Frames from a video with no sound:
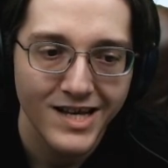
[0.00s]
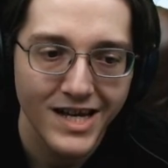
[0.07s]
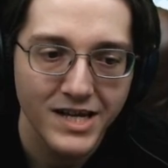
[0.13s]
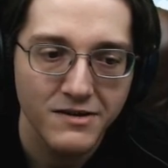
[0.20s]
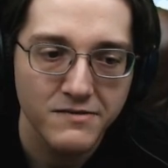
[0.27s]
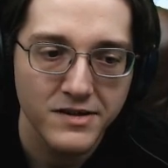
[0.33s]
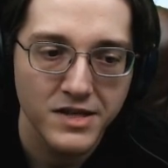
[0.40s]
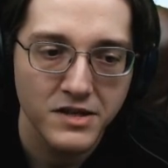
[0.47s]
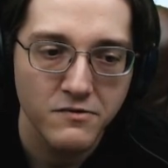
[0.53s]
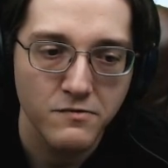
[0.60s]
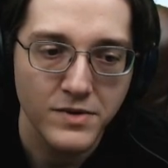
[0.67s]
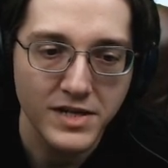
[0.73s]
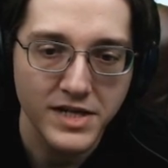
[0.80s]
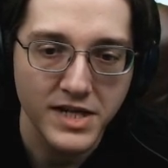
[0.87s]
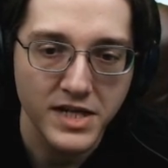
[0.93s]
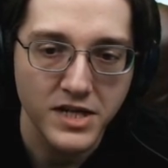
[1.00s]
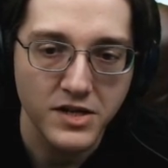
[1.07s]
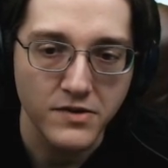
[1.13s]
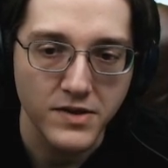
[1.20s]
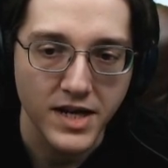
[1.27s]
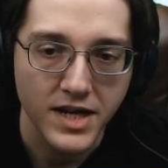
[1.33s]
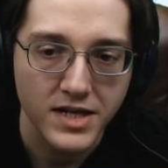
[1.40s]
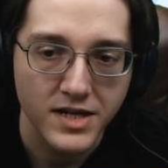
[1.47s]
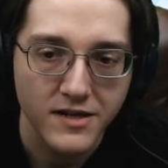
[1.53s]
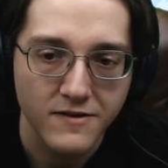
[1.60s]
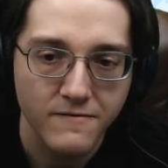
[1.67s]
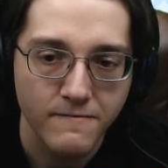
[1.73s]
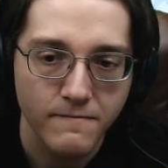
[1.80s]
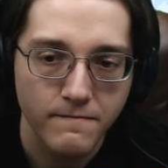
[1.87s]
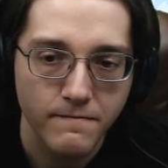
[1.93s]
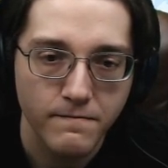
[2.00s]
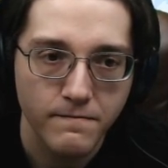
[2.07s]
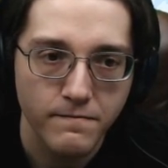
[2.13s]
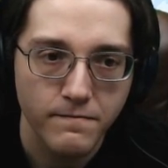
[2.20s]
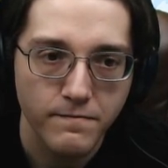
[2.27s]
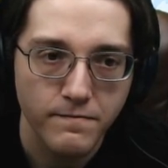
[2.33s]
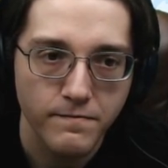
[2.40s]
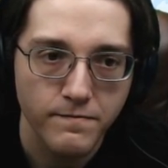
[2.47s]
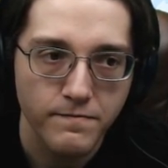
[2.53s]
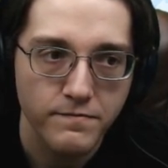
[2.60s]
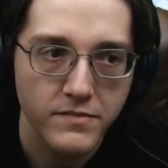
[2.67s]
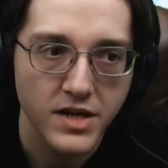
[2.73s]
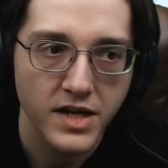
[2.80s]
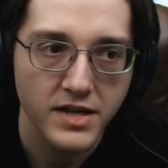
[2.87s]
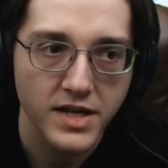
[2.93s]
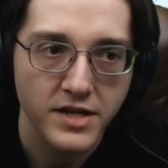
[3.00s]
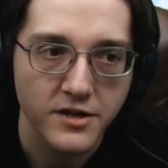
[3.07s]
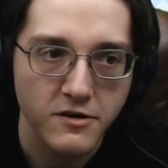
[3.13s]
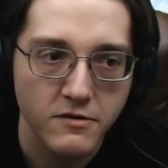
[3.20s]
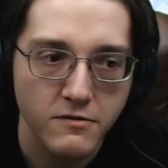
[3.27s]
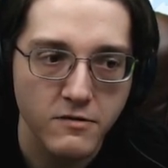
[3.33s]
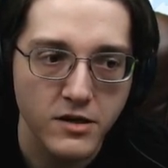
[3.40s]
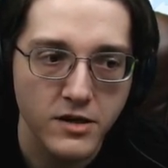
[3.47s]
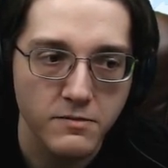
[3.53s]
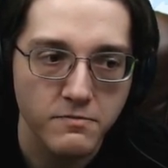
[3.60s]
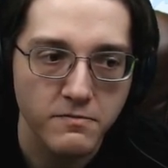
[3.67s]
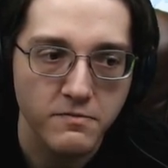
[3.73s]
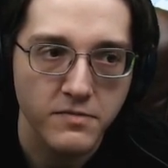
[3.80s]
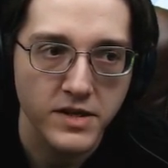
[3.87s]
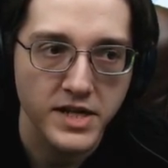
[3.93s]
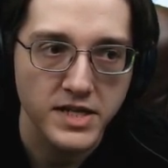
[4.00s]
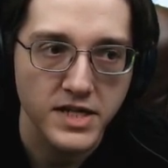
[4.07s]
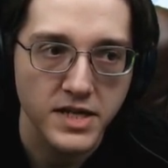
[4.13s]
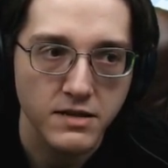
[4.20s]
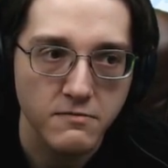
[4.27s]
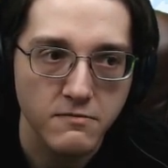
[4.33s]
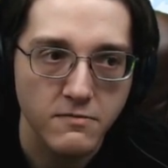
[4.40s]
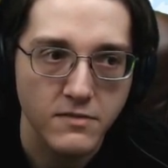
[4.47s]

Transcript: Yeah, I don't think you really need to do that. And then you're gonna place it